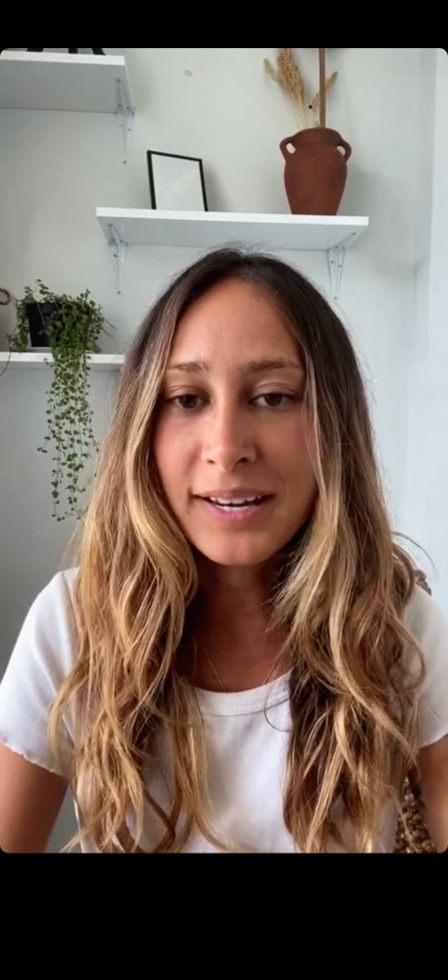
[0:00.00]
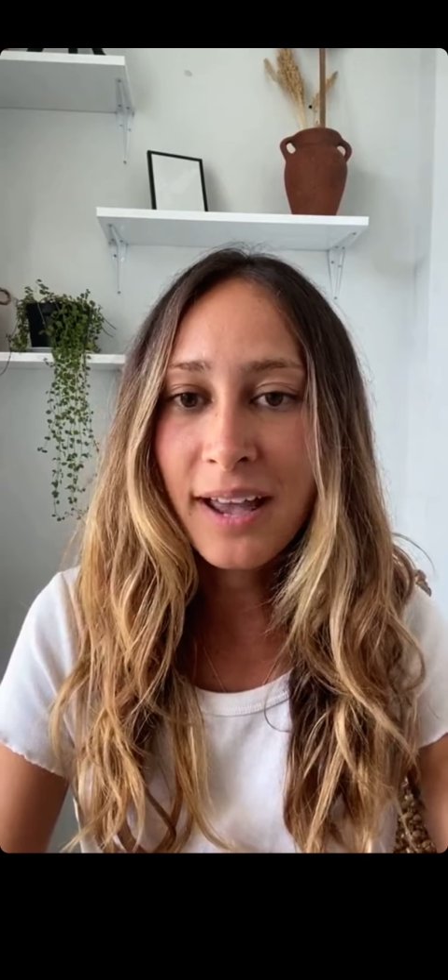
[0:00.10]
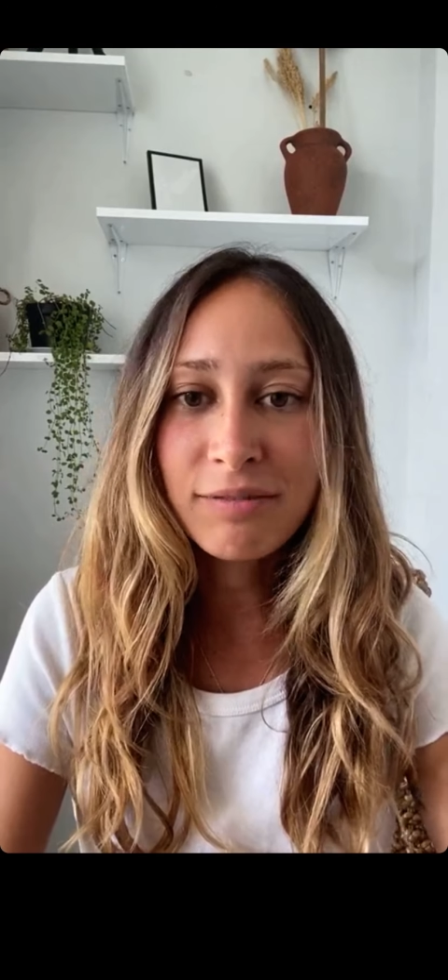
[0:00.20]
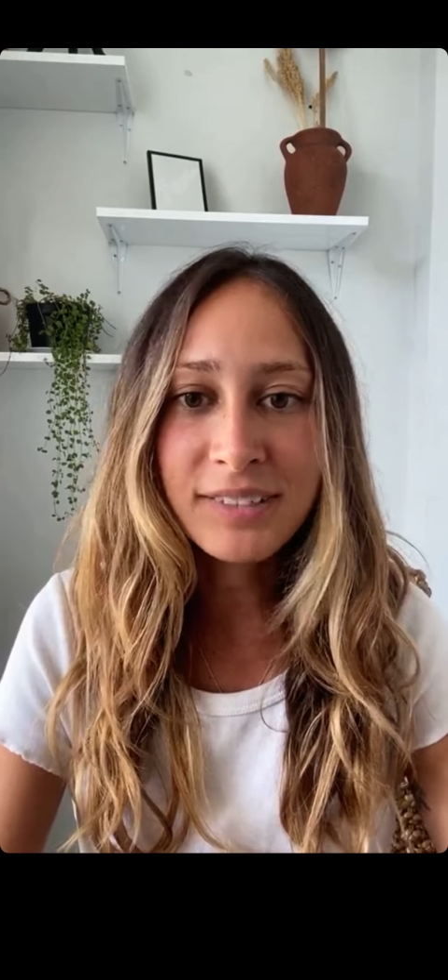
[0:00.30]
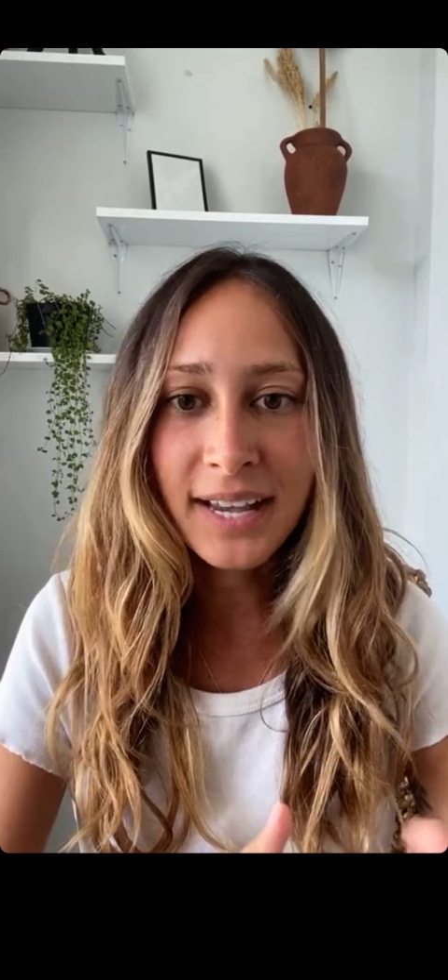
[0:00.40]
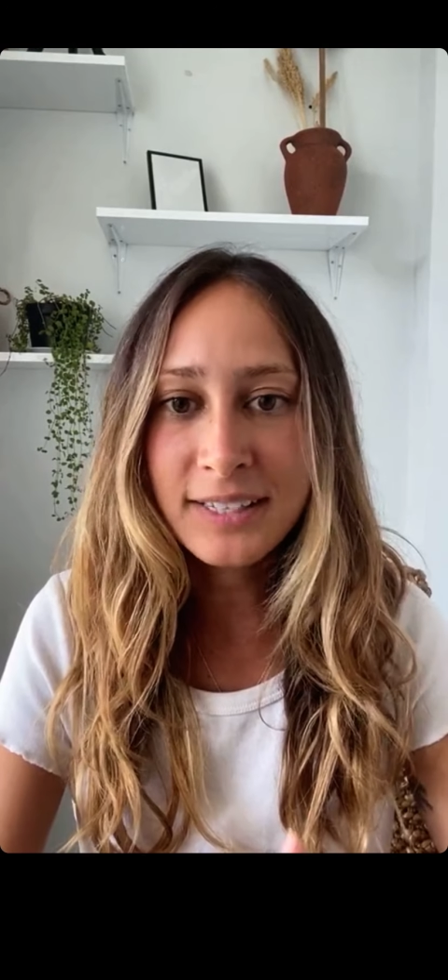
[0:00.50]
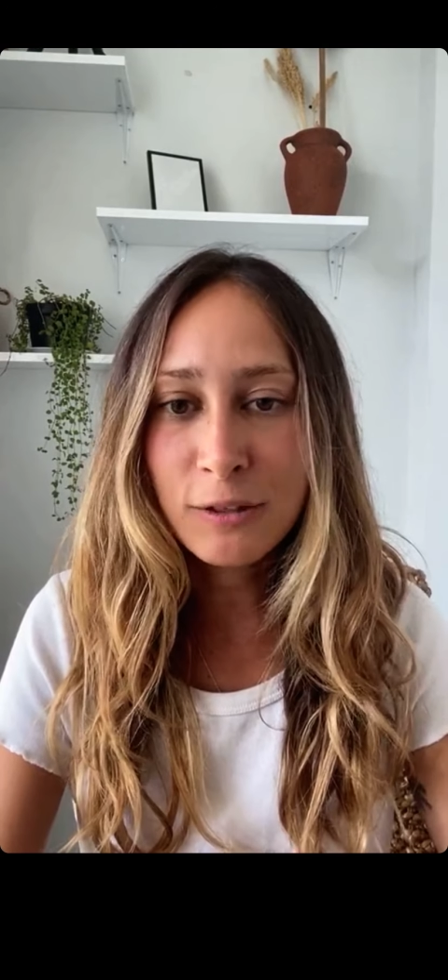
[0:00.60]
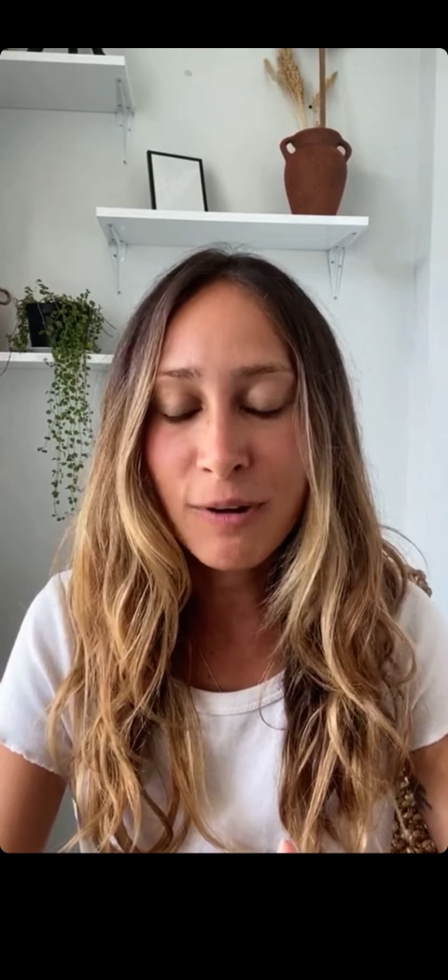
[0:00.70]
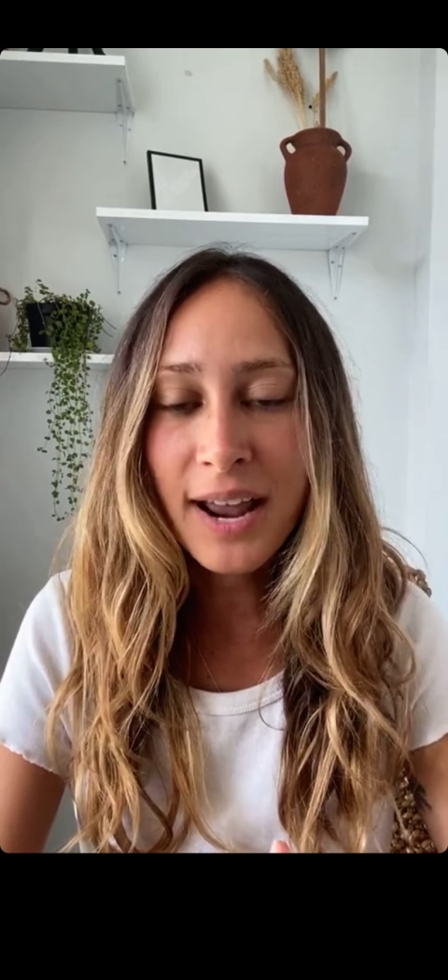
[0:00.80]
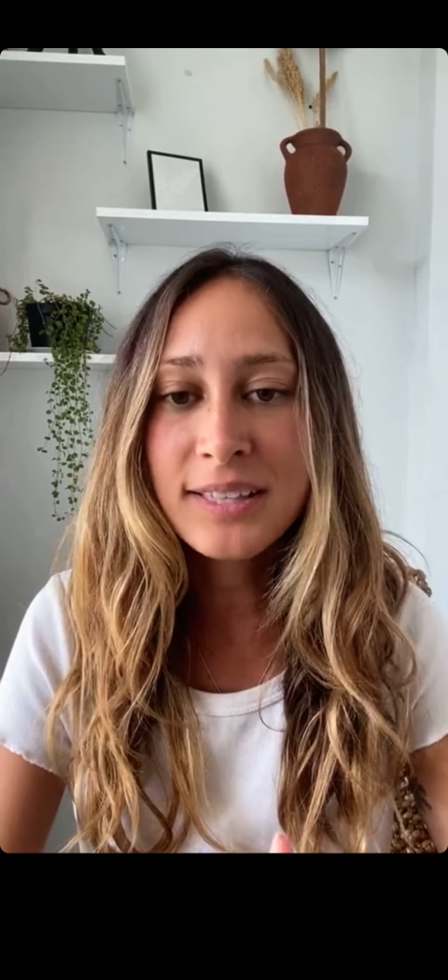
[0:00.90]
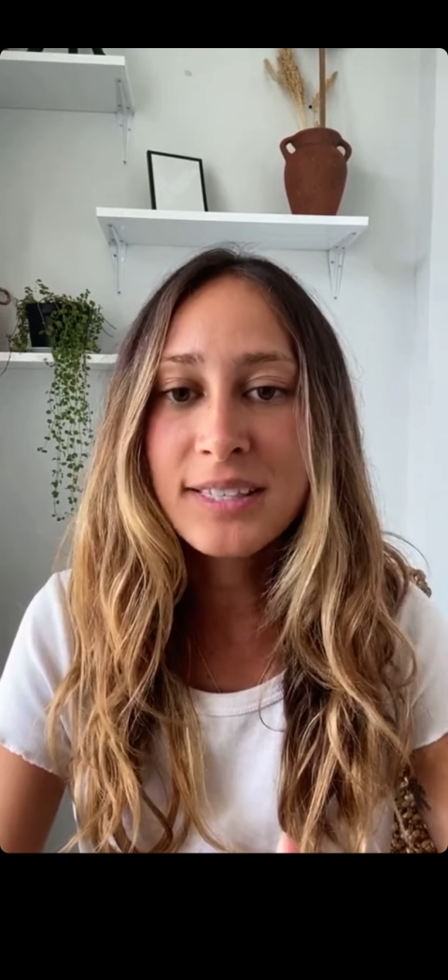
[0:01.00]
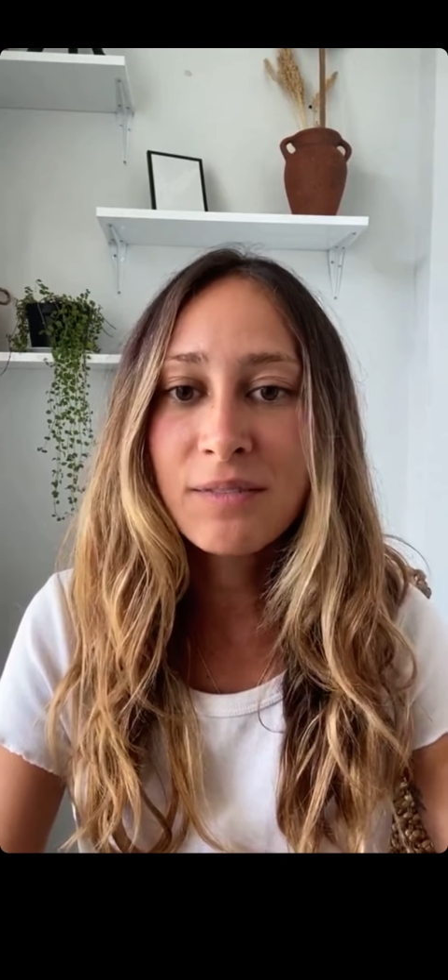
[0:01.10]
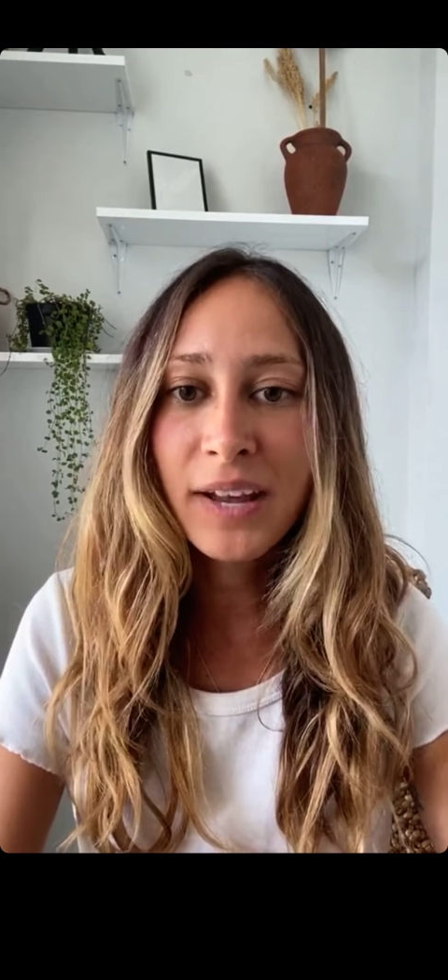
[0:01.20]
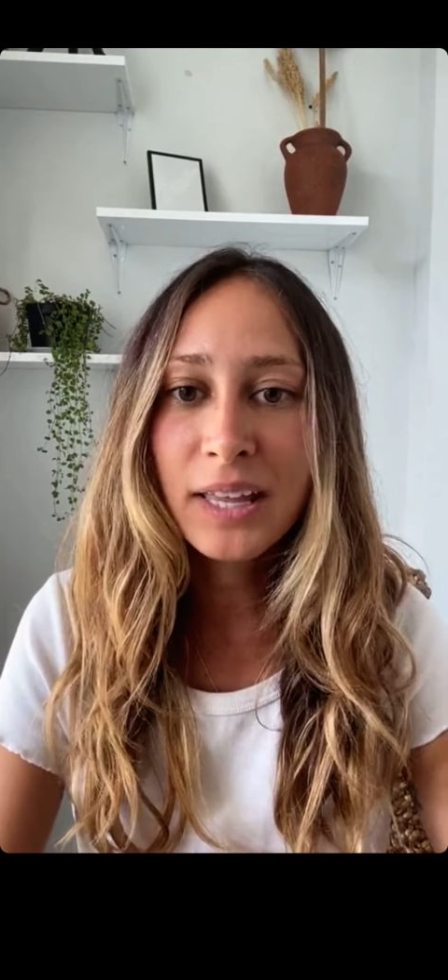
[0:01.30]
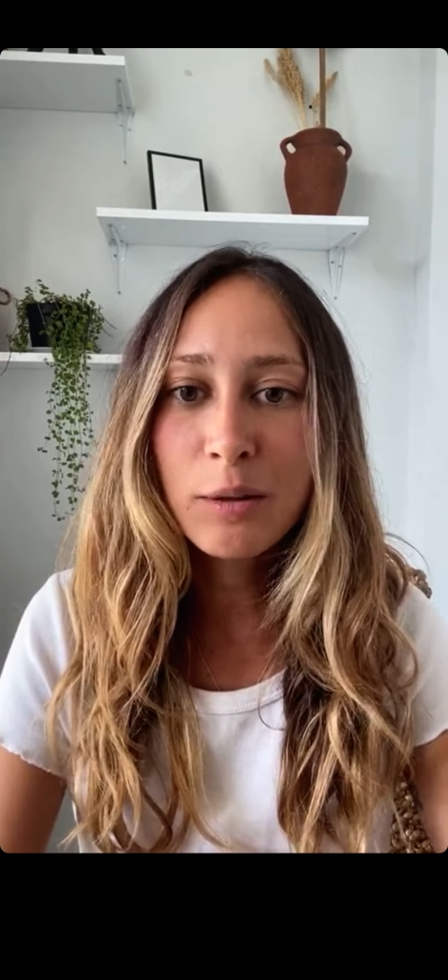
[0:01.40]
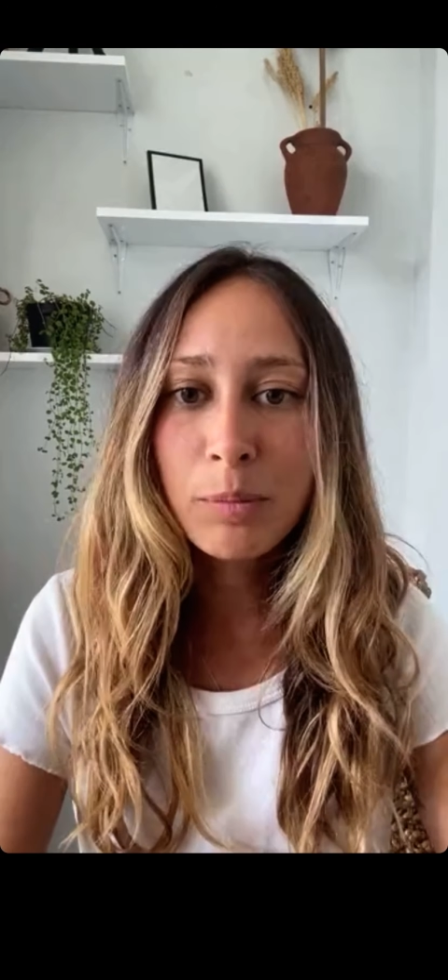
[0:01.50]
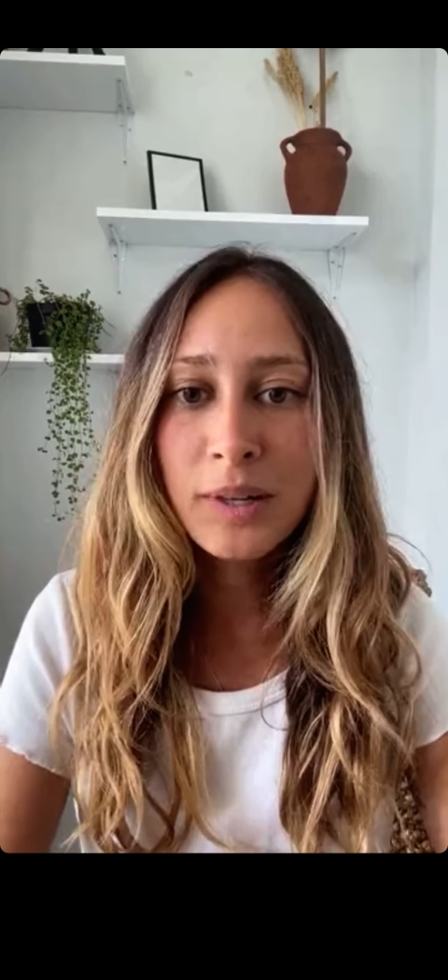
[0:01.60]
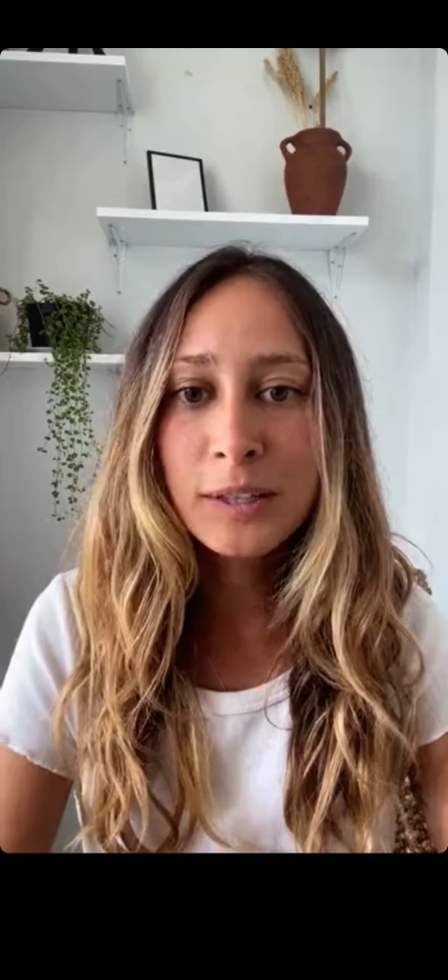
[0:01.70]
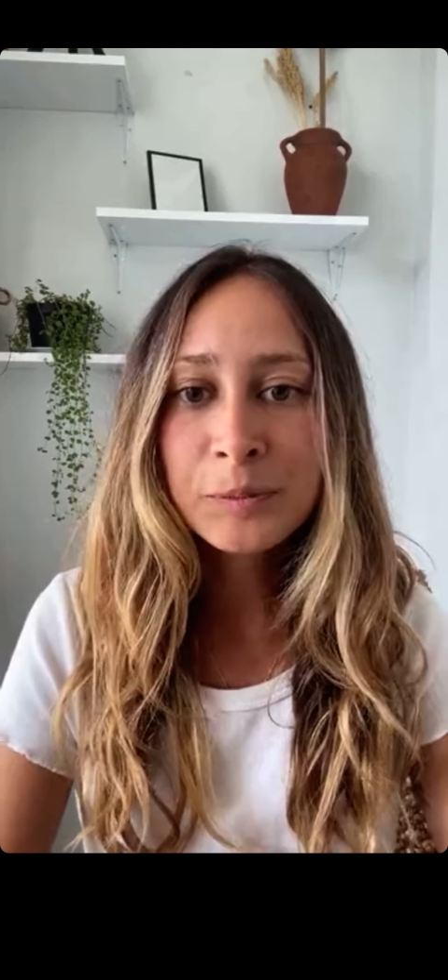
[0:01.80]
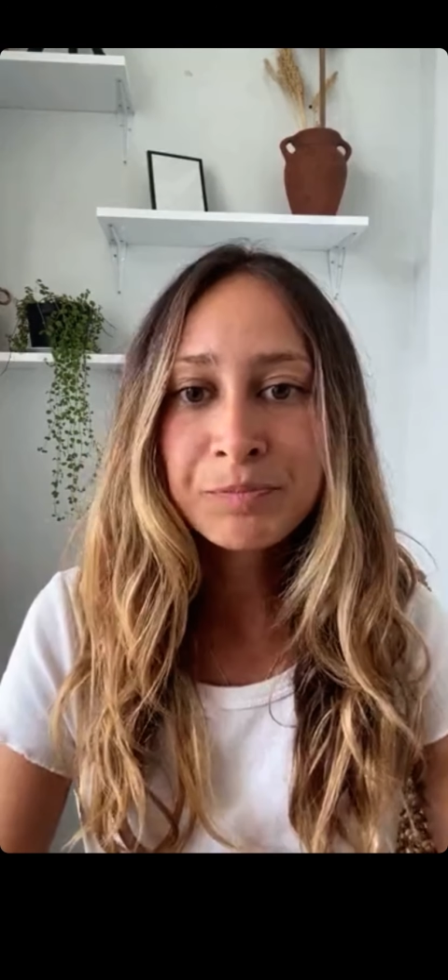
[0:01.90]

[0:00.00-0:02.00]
have tax grants available